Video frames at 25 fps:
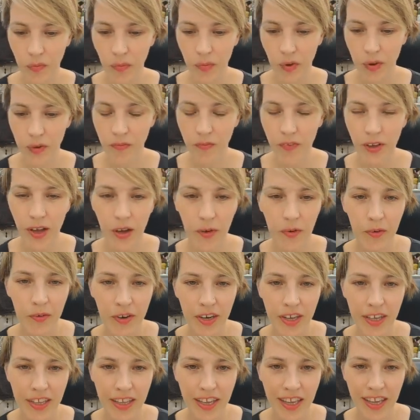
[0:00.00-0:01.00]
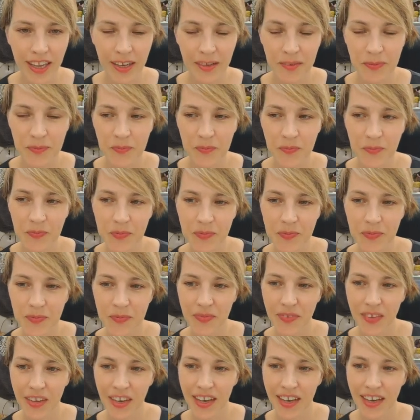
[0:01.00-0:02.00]
we felt really
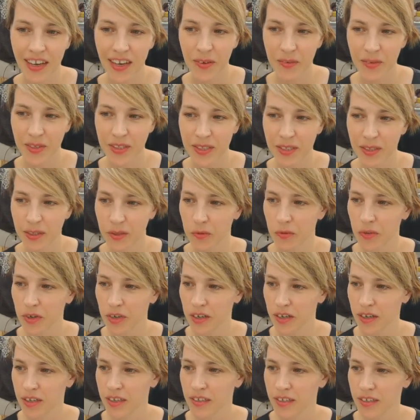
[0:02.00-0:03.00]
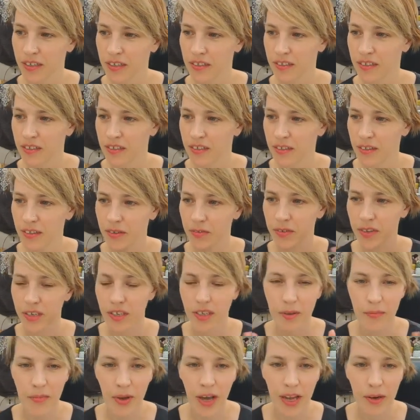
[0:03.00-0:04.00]
what's the word? Oh, I'm
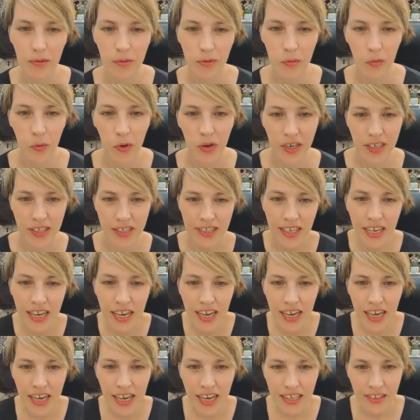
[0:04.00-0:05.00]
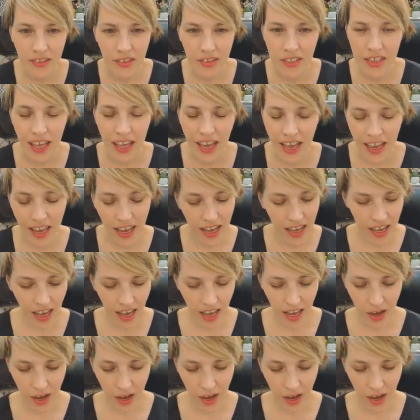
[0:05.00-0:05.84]
really bad with words. today.